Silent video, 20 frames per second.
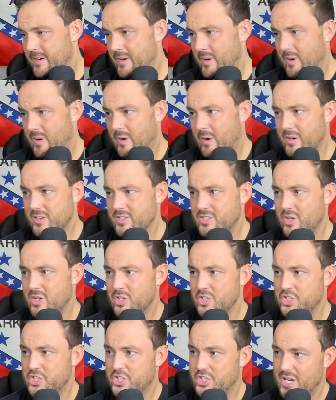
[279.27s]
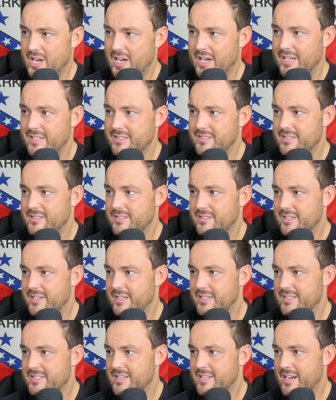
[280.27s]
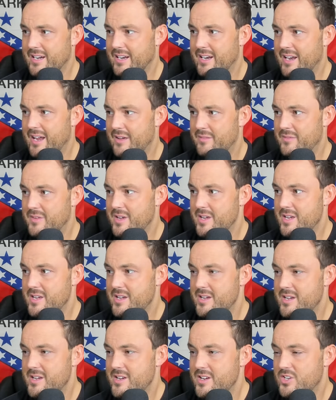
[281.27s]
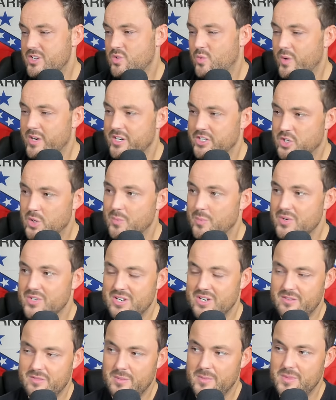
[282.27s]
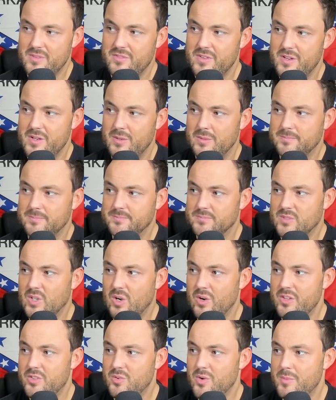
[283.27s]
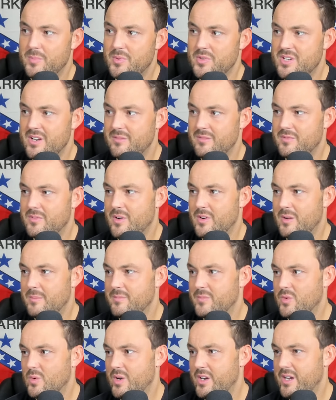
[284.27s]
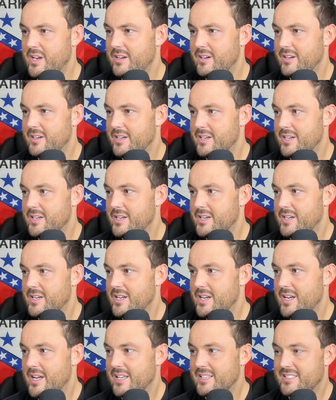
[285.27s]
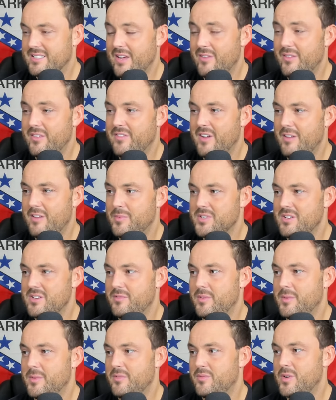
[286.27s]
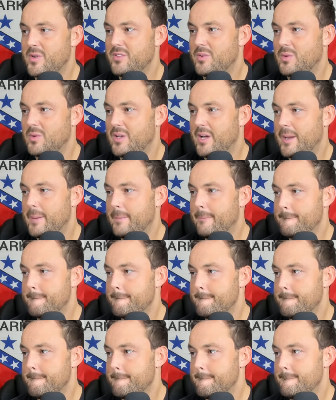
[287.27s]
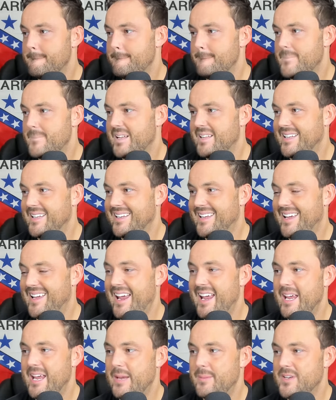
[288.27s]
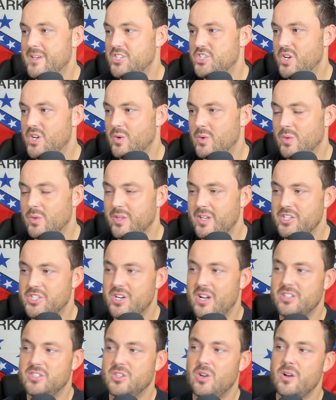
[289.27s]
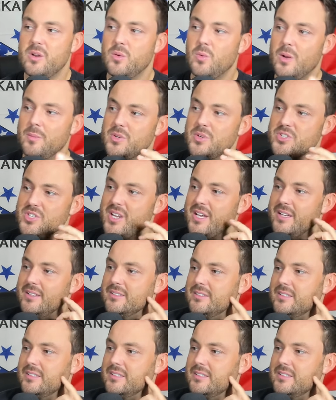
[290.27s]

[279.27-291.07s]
Arkansas shot in the second half twenty-two percent from the field, thirty-three percent from three, and seventy-five percent from the free throw line. But in the game in general, they shot thirty-one percent,